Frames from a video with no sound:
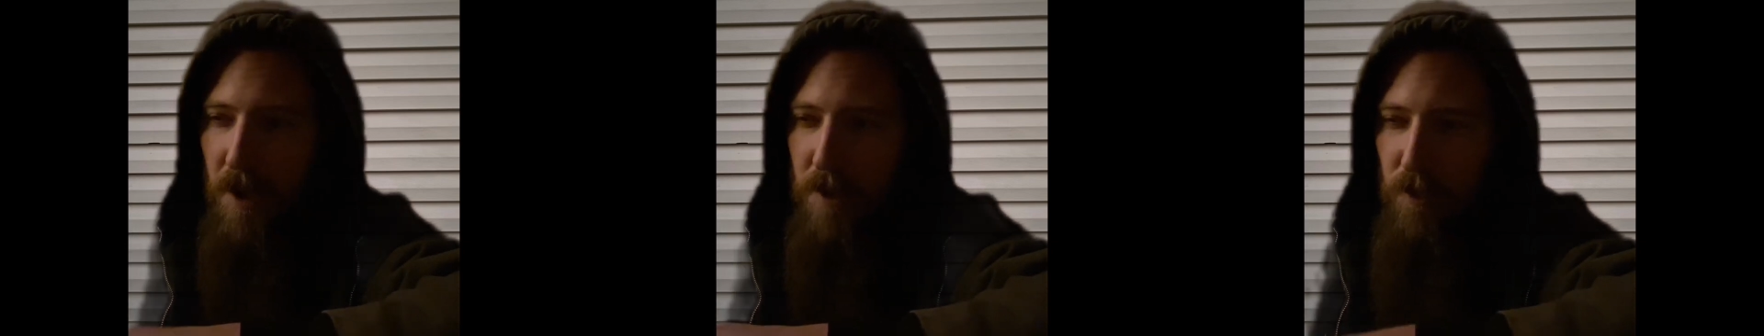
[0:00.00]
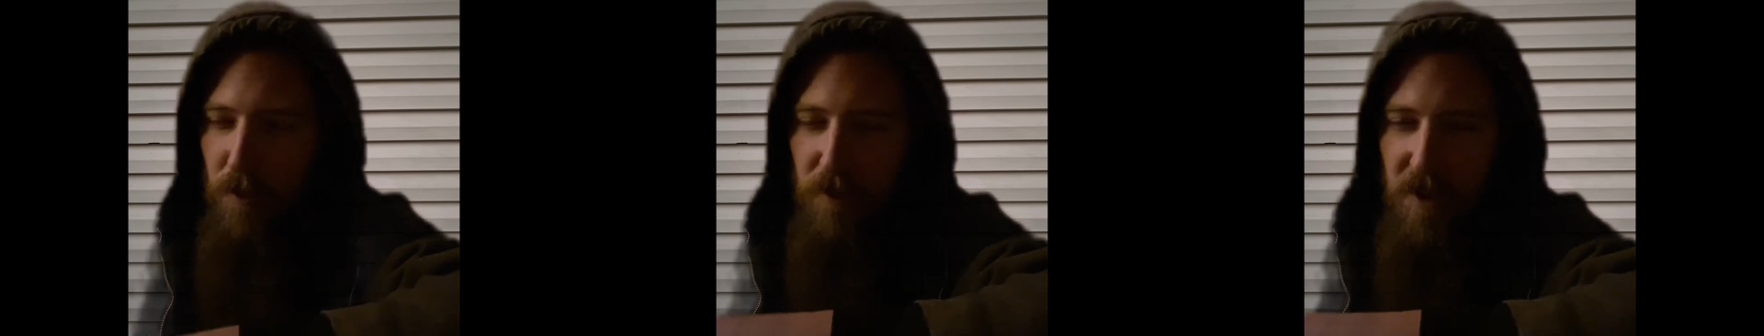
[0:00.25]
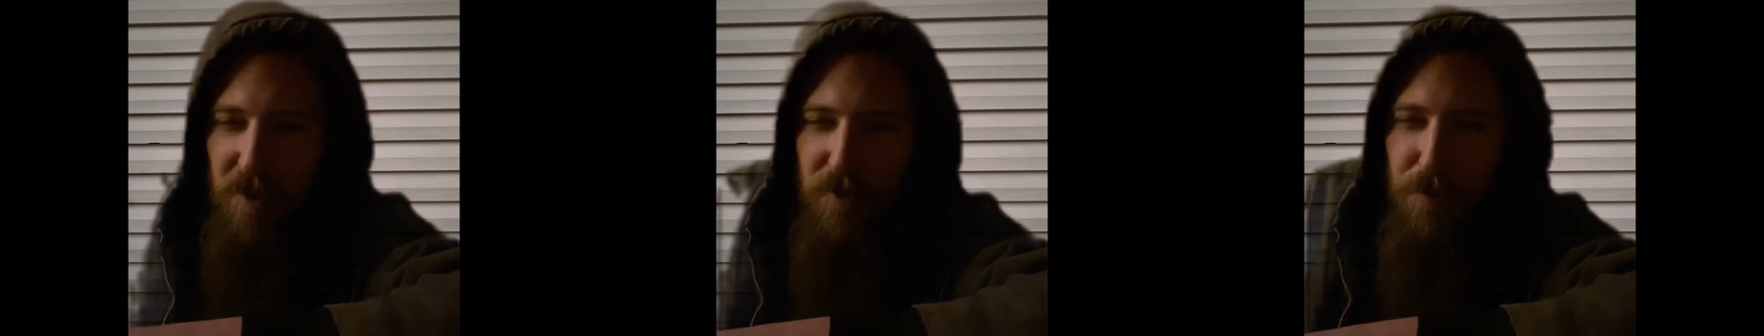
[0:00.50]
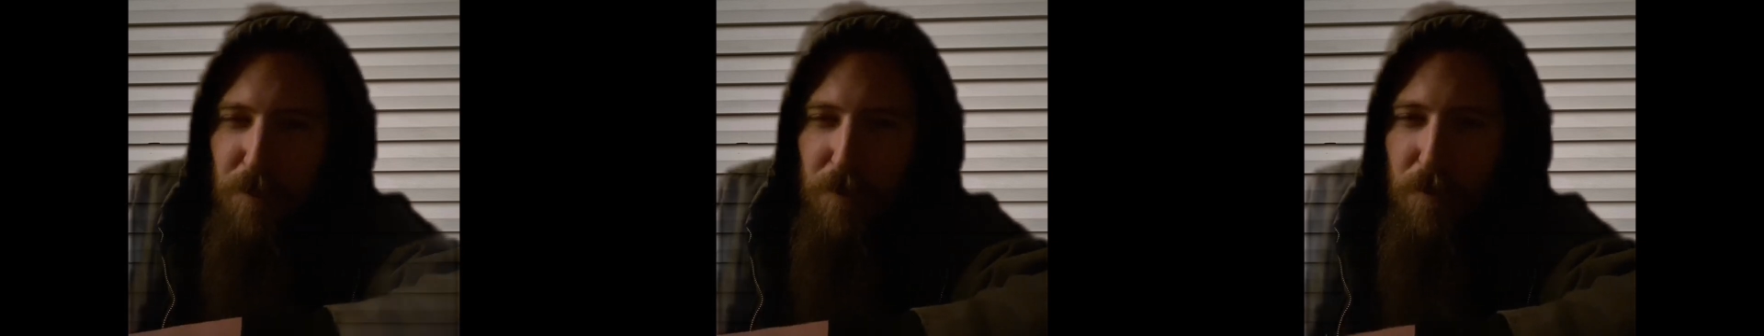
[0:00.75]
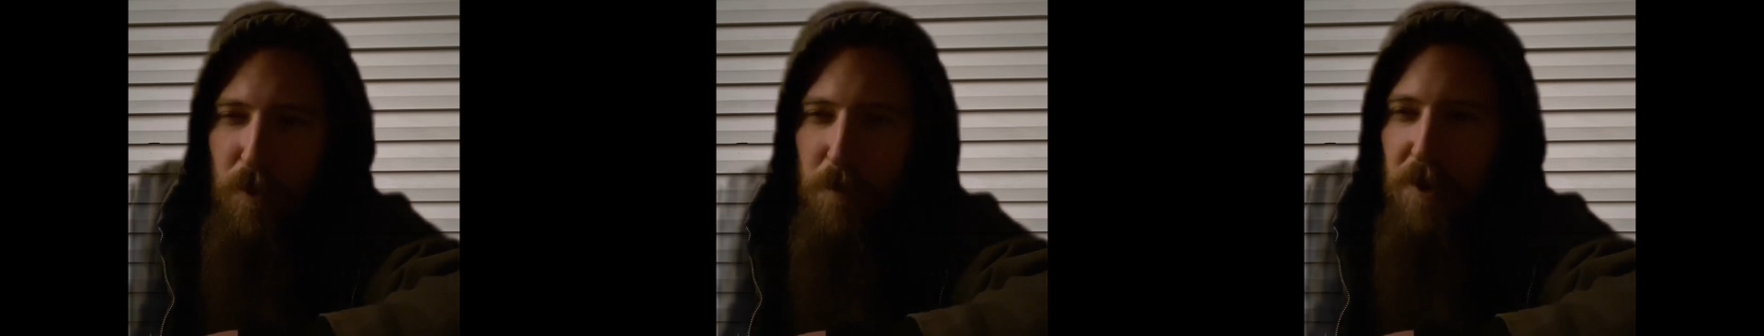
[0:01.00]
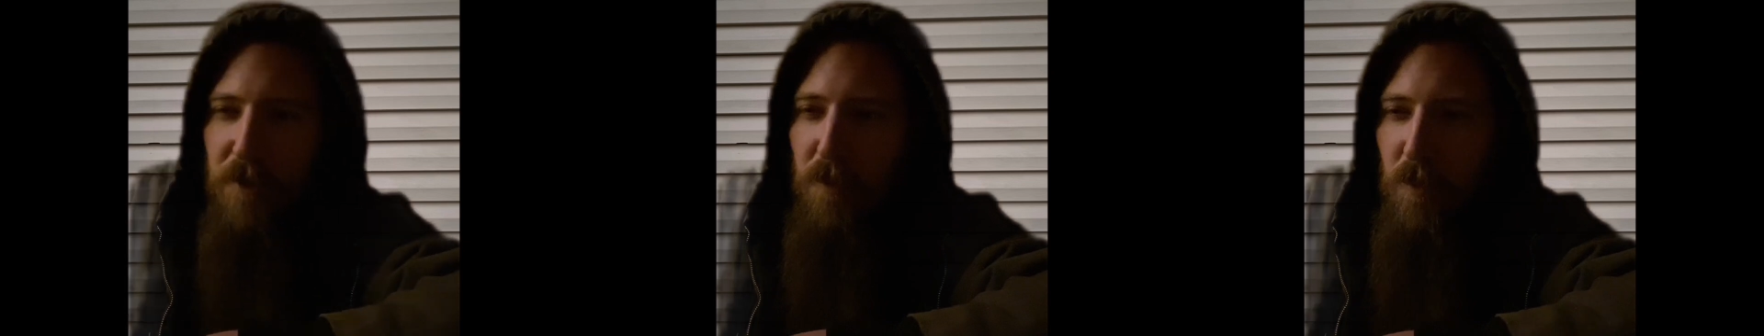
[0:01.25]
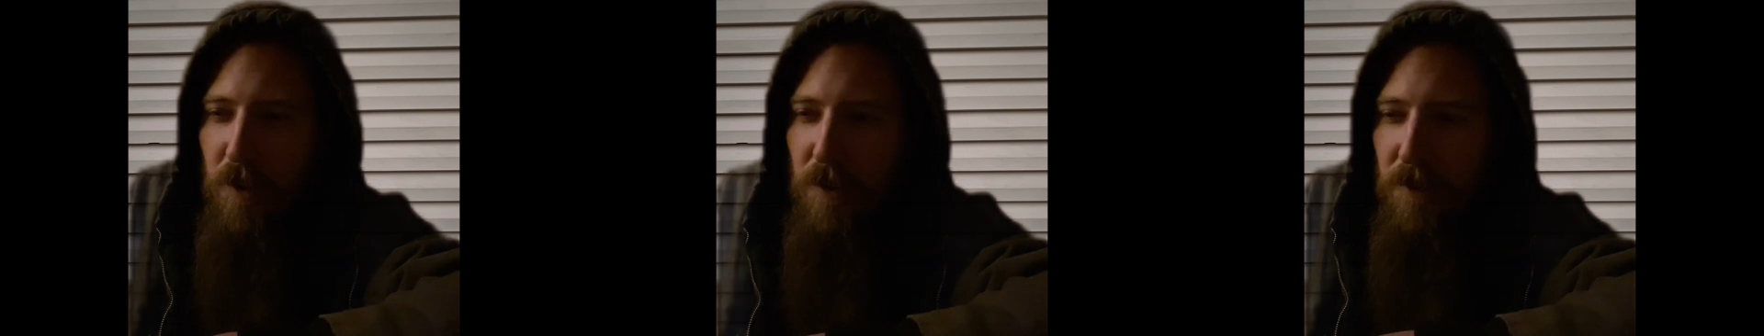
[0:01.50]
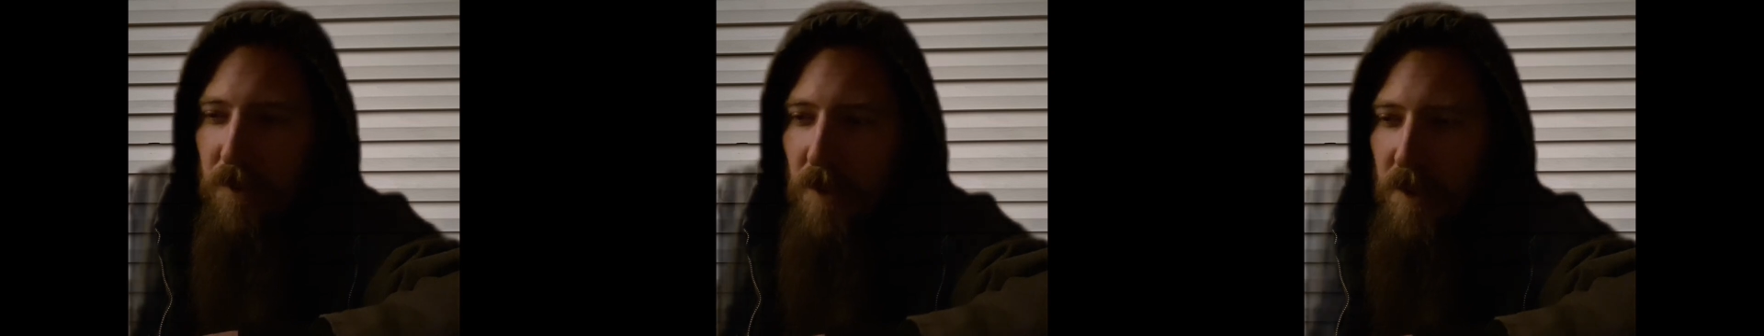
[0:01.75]
I noticed the engine performance
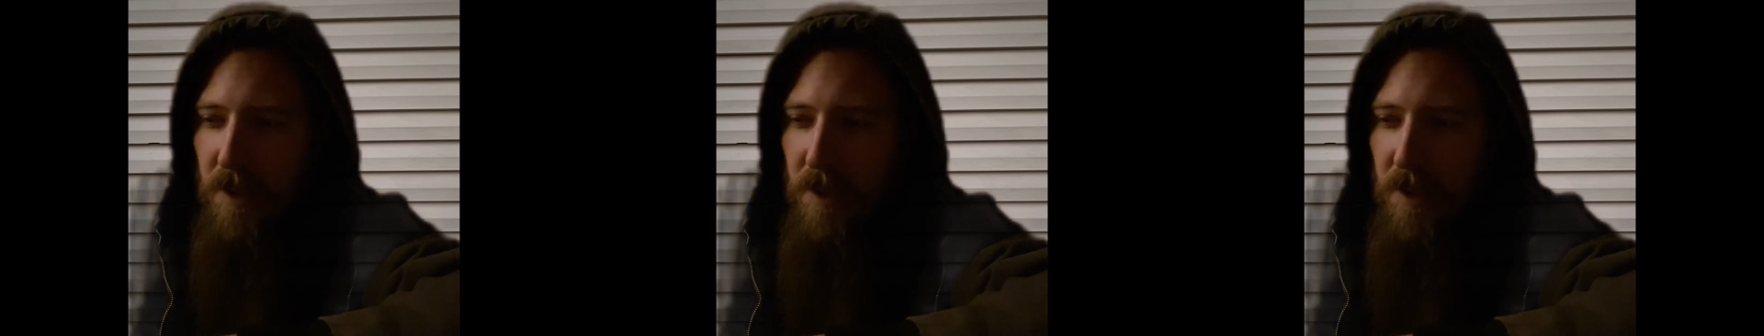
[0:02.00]
was